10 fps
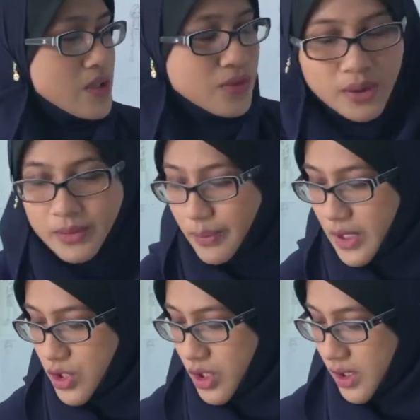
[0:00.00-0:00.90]
From the
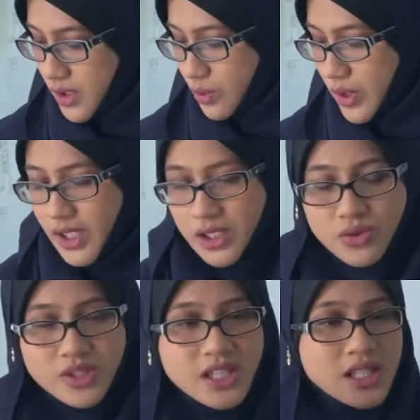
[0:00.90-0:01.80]
picture, what can
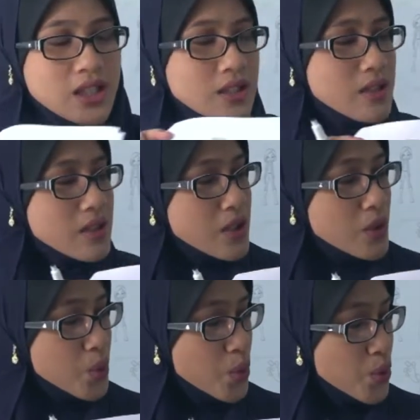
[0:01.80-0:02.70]
you see?
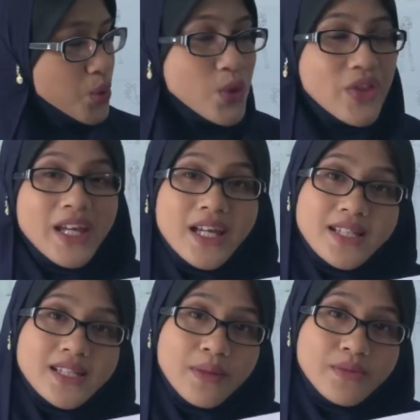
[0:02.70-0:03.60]
Who do you think is
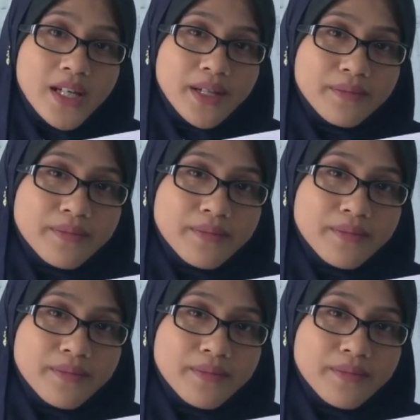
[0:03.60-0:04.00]
the subject?